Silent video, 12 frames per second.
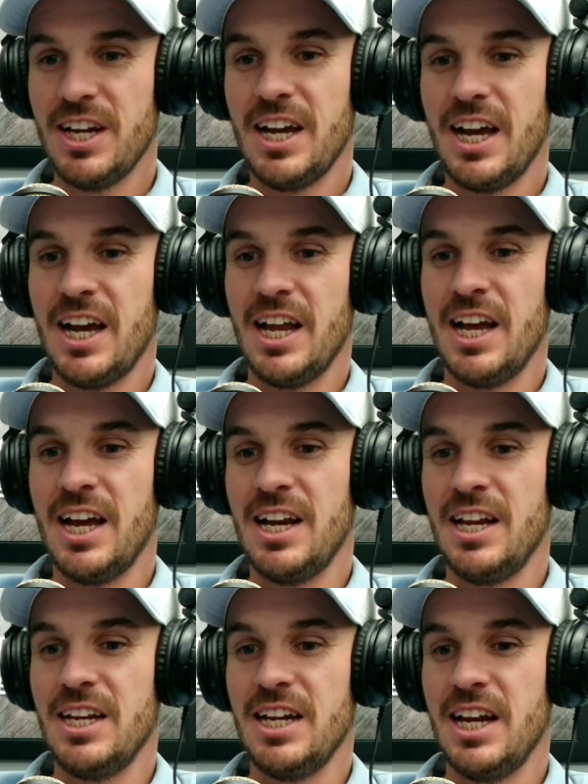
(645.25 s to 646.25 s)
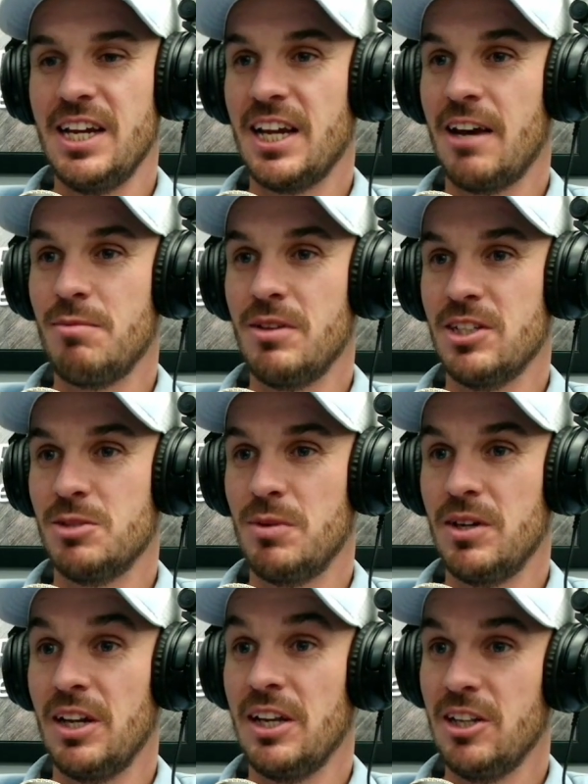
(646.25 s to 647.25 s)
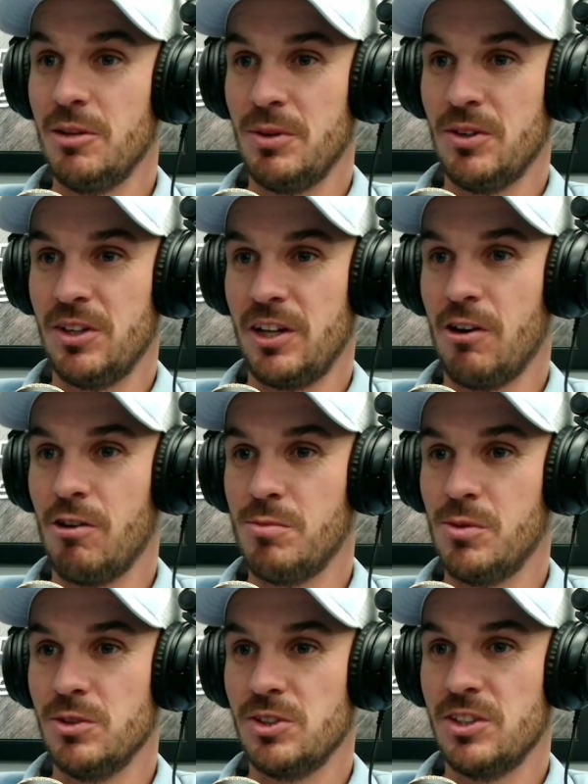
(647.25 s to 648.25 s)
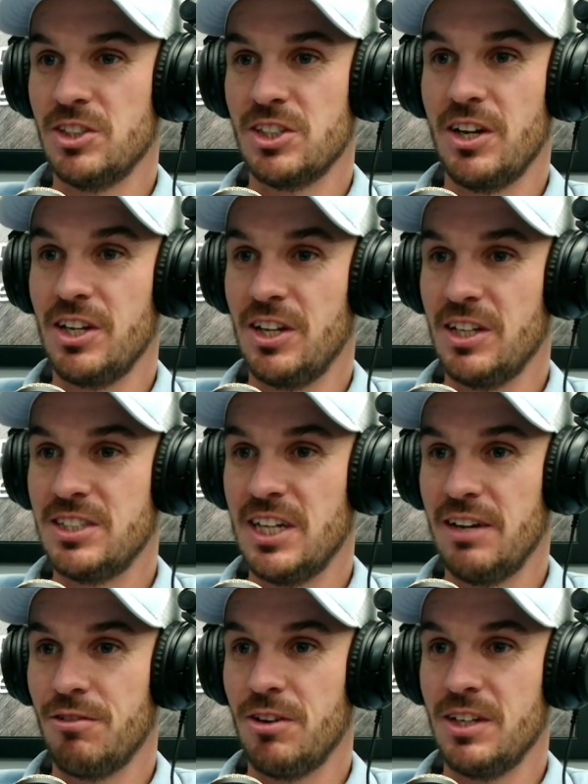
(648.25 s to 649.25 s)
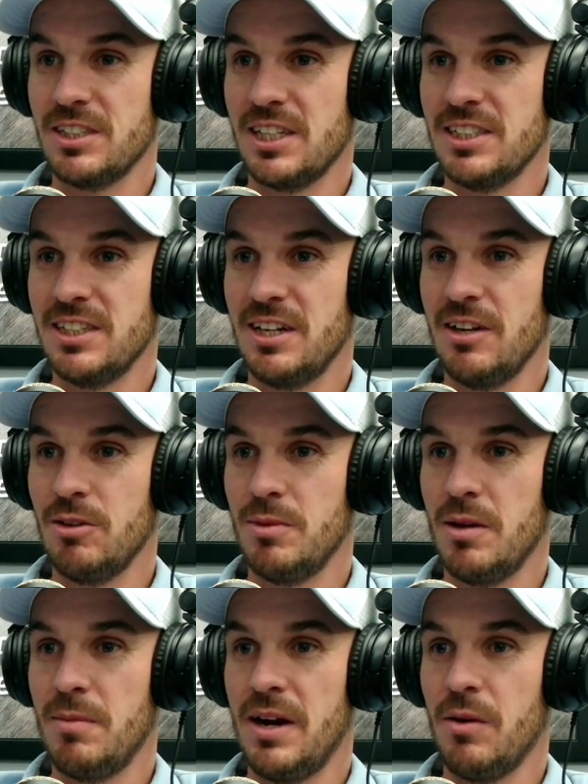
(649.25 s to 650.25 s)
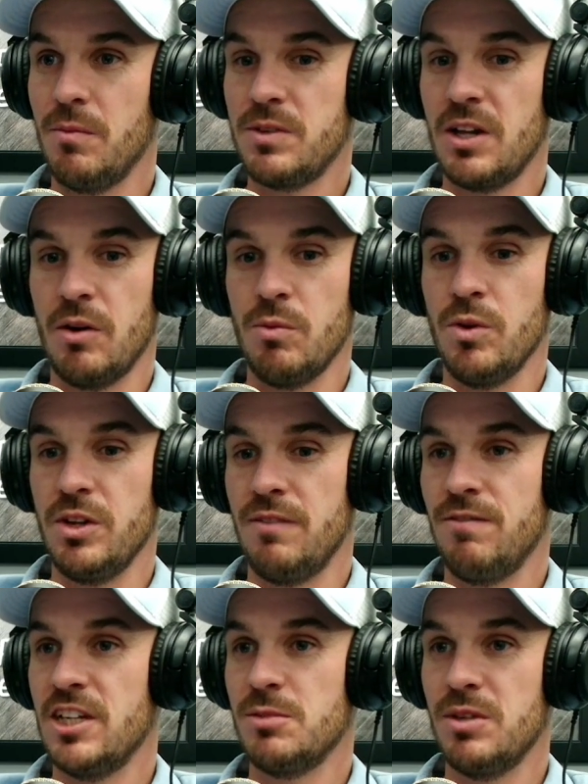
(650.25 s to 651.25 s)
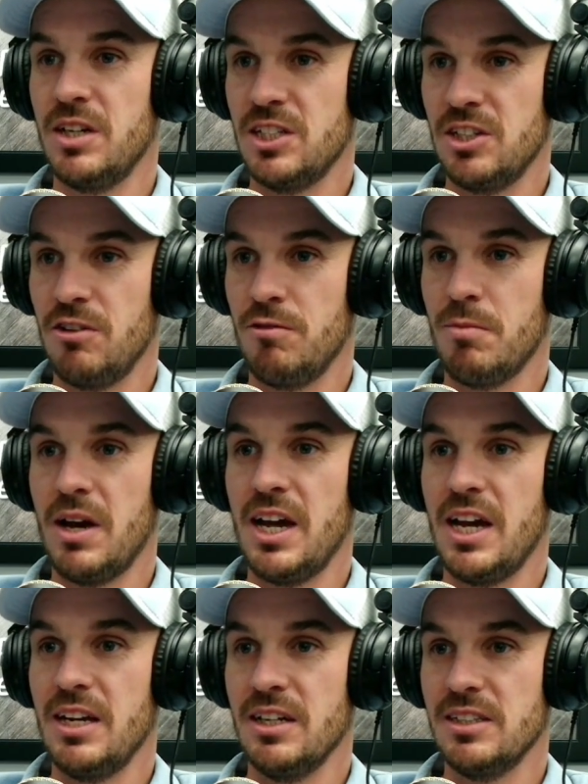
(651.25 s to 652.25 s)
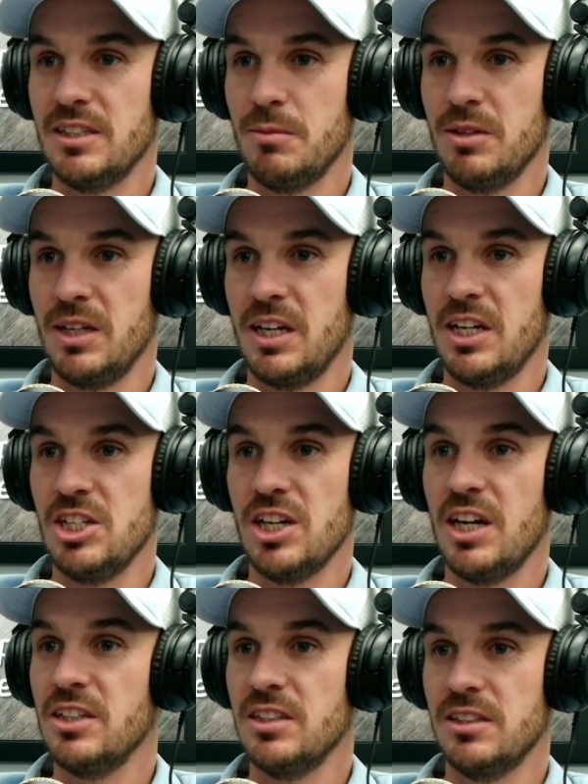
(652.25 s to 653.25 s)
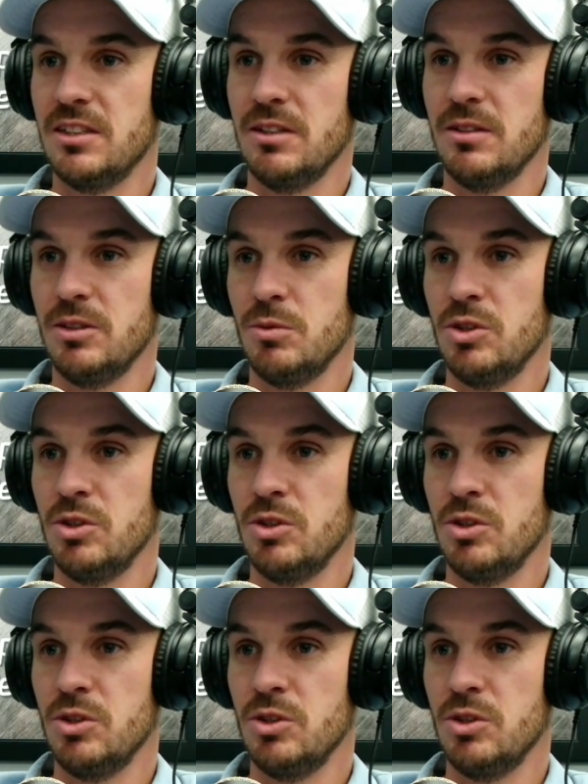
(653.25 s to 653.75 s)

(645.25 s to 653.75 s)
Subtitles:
and he gave me the spiel a little bit on the golf ball. So I'd just like you to tell everyone that's listening a little bit about, what the investment is that you've made and some of the key changes to what